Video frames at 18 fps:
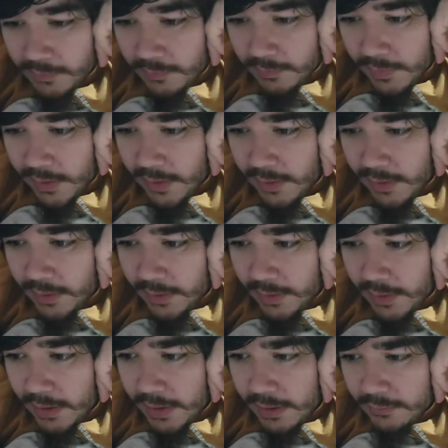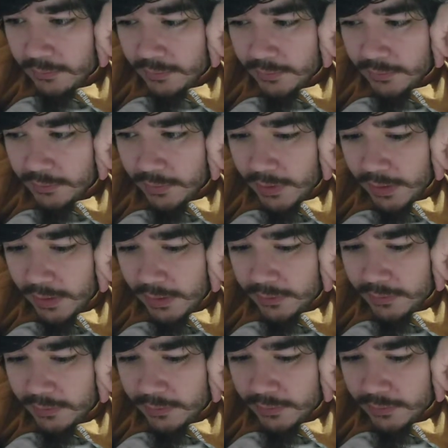went by and I would try
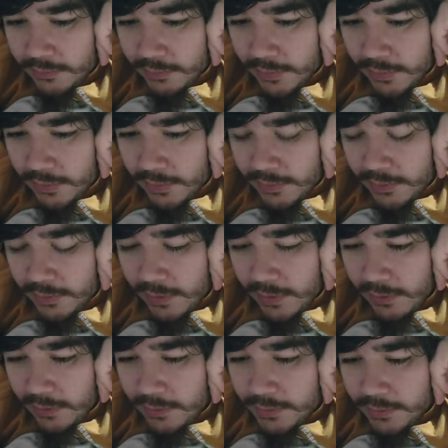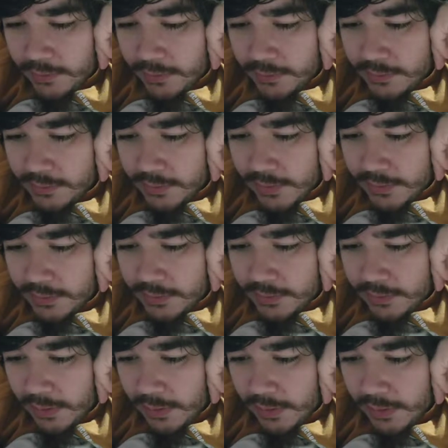to draw the characters I
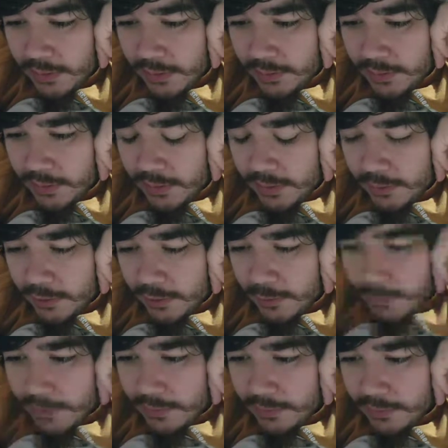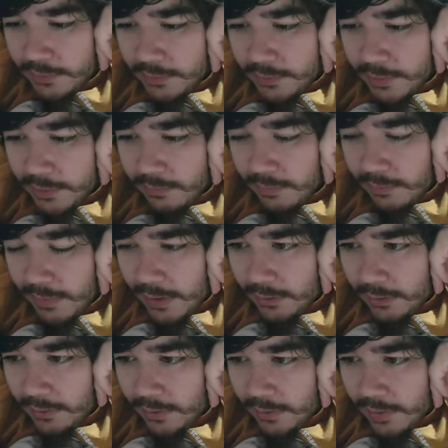saw. They come out looking
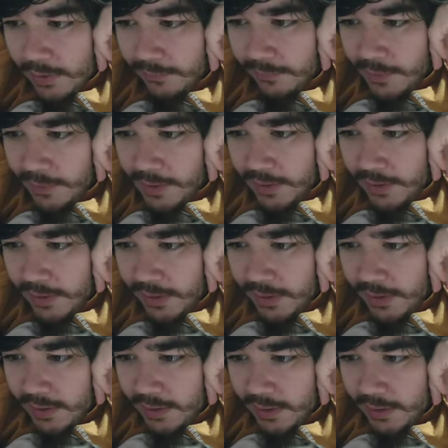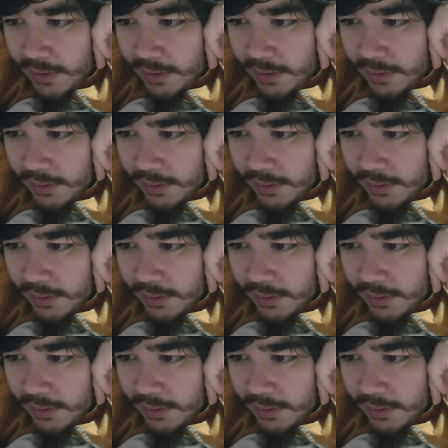better every day.